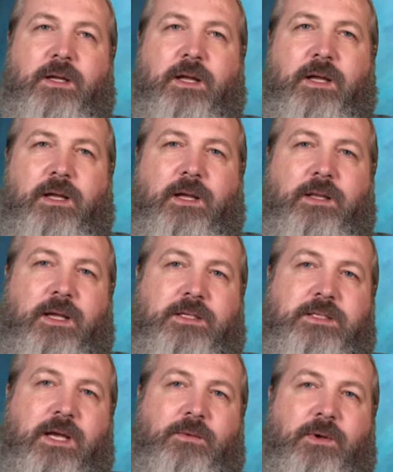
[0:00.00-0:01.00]
And
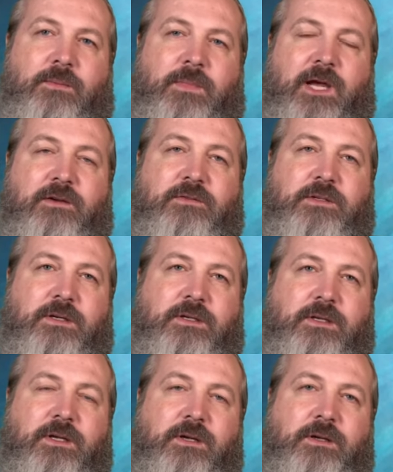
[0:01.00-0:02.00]
that's not what I'm after,
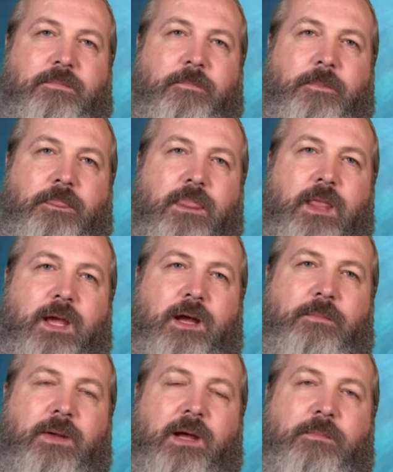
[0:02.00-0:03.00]
you know.
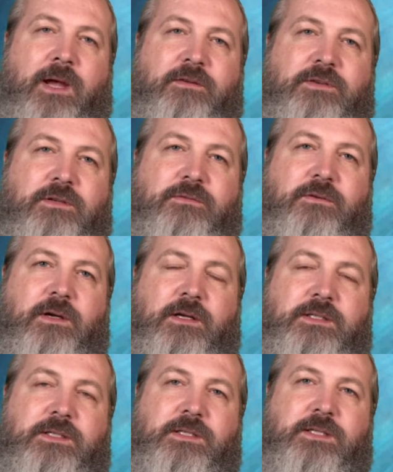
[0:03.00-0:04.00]
I'm after a
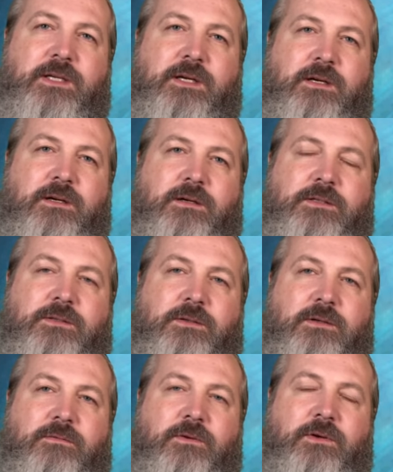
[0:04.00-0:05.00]
sincere sort
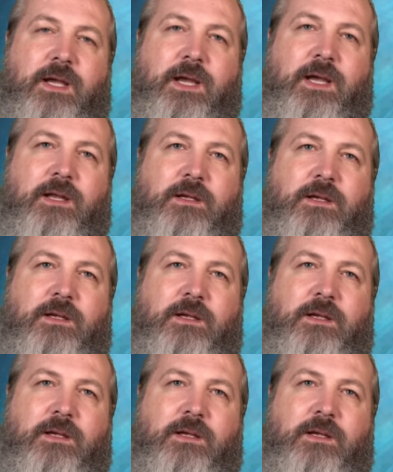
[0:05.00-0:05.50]
of organic